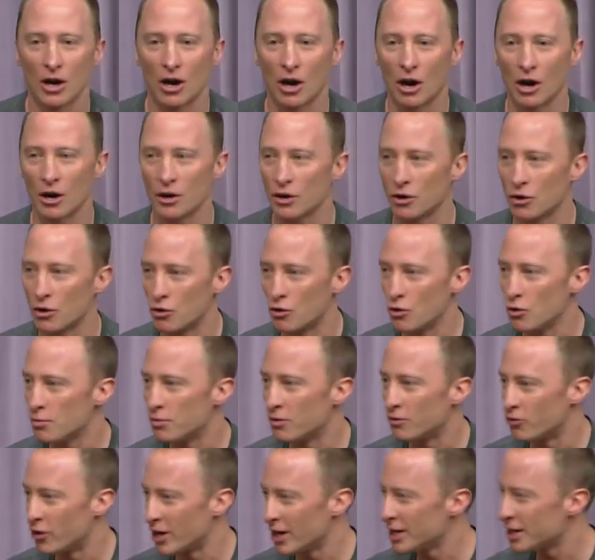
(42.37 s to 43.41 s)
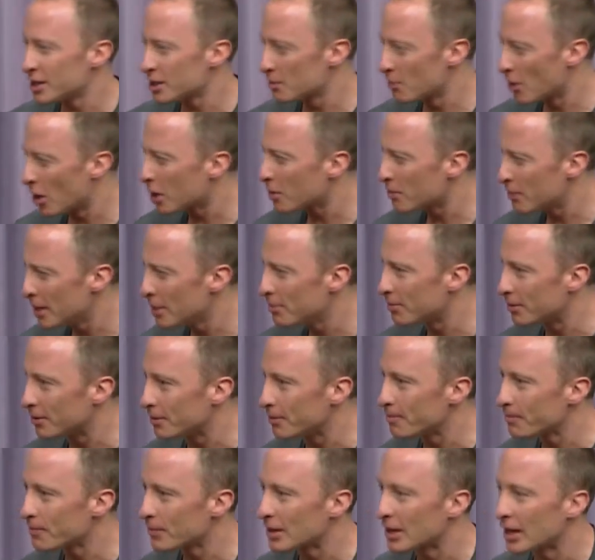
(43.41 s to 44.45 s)
on a group of really smart
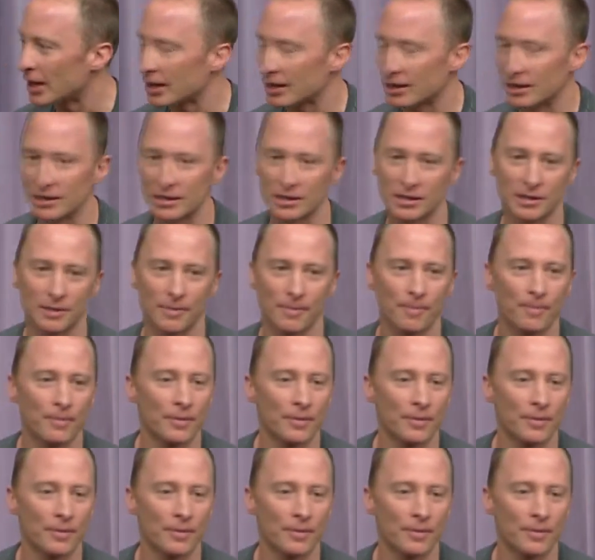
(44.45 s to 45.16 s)
people like this.